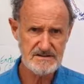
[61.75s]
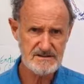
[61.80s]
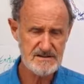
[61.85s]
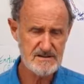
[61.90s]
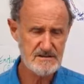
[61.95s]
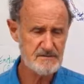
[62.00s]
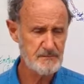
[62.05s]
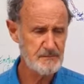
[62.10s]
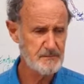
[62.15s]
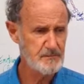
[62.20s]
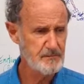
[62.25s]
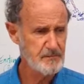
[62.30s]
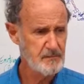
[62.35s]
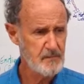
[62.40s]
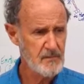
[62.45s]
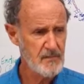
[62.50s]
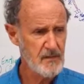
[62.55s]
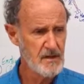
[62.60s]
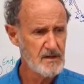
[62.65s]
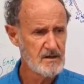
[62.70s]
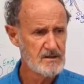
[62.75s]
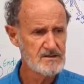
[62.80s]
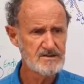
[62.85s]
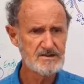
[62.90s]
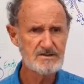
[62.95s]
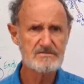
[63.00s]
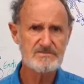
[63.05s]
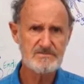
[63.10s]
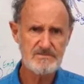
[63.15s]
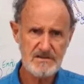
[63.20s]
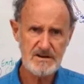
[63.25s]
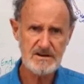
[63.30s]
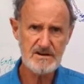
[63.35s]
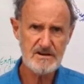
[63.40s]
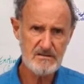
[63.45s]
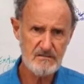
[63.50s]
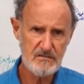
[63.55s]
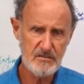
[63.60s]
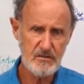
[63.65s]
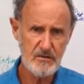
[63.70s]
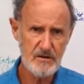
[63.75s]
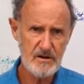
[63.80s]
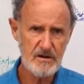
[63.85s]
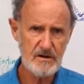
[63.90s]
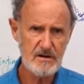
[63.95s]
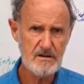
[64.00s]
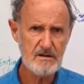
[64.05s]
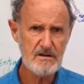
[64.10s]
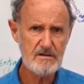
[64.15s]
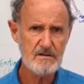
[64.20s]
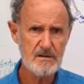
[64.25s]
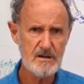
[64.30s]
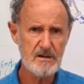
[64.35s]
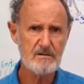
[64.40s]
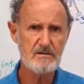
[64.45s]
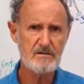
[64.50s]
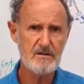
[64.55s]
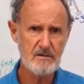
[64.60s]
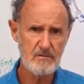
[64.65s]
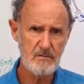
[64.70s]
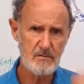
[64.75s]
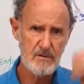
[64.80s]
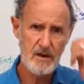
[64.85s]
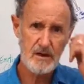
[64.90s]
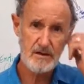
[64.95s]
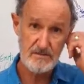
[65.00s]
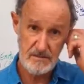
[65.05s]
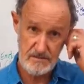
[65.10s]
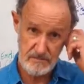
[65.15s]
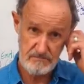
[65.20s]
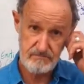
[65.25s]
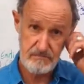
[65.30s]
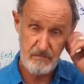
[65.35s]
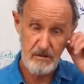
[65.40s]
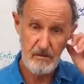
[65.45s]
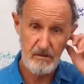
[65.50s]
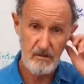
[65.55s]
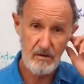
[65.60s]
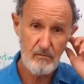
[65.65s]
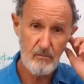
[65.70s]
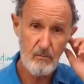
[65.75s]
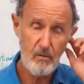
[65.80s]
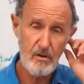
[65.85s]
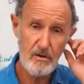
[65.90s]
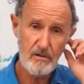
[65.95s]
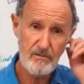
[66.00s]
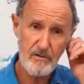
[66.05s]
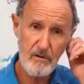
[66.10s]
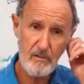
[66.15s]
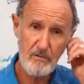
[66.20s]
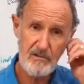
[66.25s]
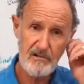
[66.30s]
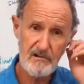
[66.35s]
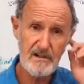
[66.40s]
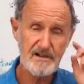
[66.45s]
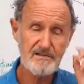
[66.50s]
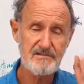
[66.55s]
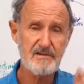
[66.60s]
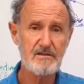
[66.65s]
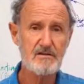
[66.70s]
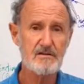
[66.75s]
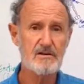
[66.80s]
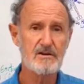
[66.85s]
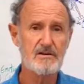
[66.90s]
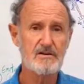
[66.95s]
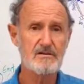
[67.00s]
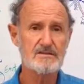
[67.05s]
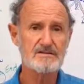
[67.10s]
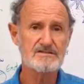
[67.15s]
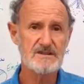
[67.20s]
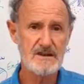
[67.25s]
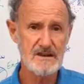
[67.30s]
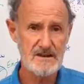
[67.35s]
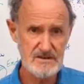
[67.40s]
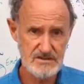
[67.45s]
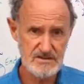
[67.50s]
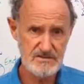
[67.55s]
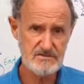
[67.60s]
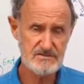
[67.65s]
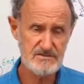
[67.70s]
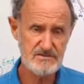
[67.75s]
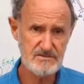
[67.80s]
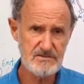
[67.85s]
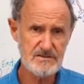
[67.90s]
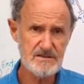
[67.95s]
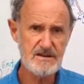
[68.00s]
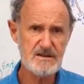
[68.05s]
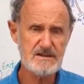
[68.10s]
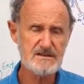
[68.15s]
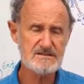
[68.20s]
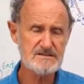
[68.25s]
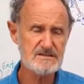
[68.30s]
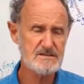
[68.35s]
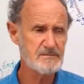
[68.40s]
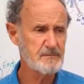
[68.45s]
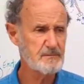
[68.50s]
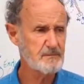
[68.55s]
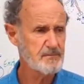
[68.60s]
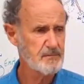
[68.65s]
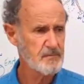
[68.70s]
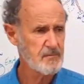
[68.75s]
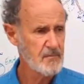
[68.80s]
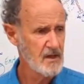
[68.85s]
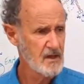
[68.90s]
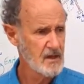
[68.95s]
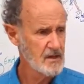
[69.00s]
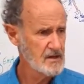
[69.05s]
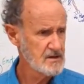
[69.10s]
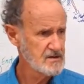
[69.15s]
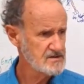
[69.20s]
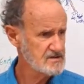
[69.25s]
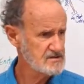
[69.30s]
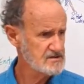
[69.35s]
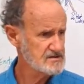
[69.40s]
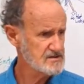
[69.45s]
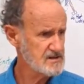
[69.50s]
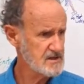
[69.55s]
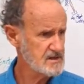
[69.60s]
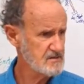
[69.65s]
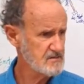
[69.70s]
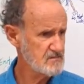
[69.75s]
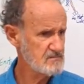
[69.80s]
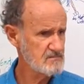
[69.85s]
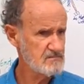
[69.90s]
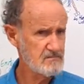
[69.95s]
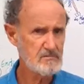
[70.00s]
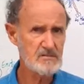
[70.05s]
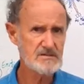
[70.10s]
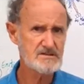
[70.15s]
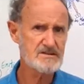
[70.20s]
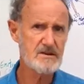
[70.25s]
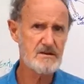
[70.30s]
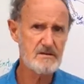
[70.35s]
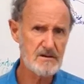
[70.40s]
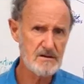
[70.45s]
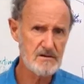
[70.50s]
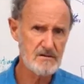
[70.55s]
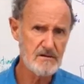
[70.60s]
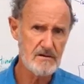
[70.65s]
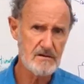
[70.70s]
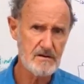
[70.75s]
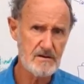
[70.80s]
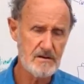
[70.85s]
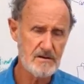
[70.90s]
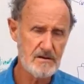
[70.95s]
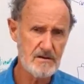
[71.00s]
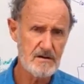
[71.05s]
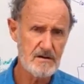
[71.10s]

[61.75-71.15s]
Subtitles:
So she was drinking the water, the alkaline, the water from her electric ioniser, and she was doing that. So she was saying, what's going on?